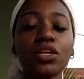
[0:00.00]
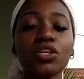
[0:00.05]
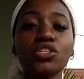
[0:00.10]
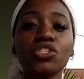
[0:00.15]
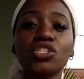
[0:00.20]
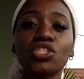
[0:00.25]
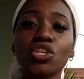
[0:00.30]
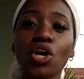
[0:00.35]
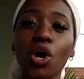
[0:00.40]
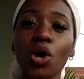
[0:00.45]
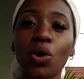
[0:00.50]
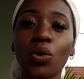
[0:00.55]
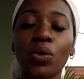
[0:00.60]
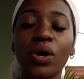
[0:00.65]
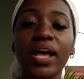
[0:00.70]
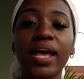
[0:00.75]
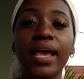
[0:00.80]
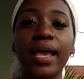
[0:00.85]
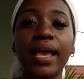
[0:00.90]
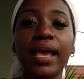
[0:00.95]
So
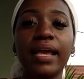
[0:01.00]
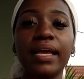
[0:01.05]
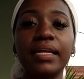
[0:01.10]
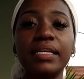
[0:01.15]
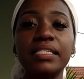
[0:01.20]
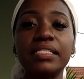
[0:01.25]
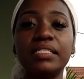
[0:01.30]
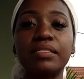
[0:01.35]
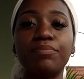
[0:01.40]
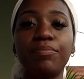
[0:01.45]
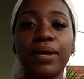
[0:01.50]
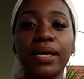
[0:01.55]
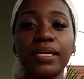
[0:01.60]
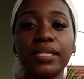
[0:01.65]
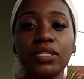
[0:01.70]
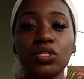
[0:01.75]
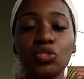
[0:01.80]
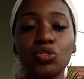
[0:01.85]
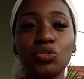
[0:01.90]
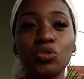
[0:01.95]
it is
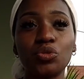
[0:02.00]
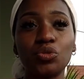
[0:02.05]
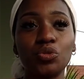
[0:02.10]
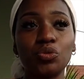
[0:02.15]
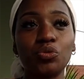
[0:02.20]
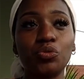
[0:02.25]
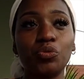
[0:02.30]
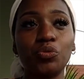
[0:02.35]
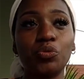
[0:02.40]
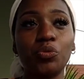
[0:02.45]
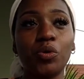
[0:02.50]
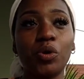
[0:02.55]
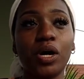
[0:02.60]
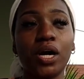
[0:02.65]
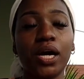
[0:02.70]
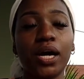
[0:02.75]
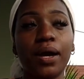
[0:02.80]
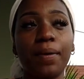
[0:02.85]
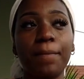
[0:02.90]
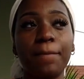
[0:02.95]
best to
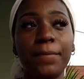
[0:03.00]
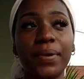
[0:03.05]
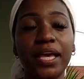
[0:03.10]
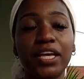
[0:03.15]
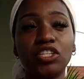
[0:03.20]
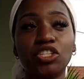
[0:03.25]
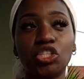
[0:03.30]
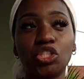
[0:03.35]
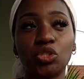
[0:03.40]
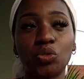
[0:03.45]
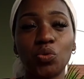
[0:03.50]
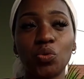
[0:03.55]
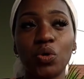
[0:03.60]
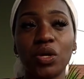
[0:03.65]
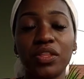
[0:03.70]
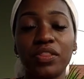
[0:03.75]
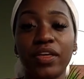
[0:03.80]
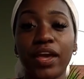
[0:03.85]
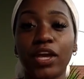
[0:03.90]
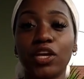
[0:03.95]
make
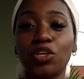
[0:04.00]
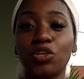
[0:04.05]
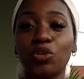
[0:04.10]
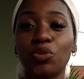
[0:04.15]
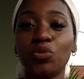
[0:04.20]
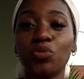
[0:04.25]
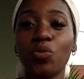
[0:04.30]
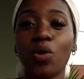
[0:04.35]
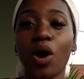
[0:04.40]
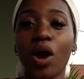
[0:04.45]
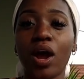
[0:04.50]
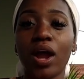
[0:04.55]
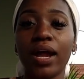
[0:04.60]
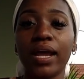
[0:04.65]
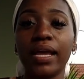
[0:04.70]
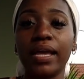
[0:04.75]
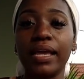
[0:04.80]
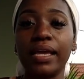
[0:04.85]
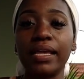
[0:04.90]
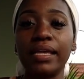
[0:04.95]
sure that you
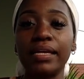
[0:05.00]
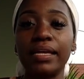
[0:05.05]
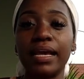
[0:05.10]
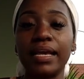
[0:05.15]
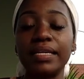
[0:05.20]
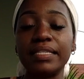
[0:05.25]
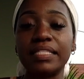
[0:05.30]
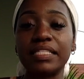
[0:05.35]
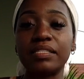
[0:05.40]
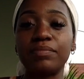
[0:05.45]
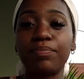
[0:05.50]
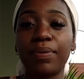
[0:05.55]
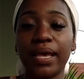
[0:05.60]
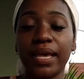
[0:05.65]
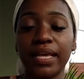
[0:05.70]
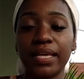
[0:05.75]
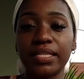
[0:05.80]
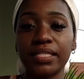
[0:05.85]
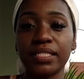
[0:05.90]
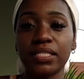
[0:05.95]
are in a
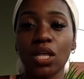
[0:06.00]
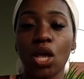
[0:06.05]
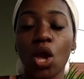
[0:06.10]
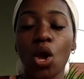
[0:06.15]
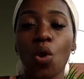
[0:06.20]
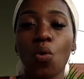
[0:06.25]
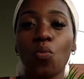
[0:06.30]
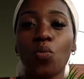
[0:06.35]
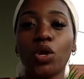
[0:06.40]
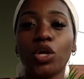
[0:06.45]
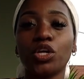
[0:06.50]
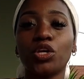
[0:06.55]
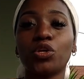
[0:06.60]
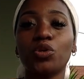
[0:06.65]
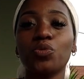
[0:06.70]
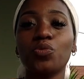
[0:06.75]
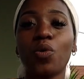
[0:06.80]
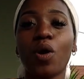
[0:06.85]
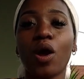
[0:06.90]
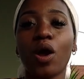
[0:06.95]
space where
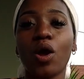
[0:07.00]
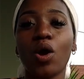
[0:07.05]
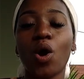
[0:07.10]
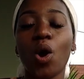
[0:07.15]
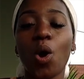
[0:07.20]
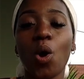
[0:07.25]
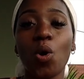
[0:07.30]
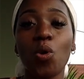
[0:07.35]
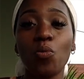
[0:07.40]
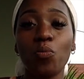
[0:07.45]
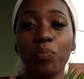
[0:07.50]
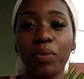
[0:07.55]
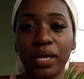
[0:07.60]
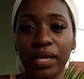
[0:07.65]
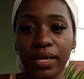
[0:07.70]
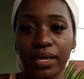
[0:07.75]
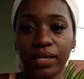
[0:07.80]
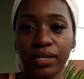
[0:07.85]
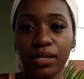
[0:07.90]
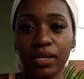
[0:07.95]
you are
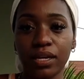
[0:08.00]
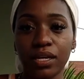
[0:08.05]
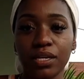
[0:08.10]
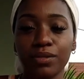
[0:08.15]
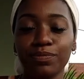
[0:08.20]
open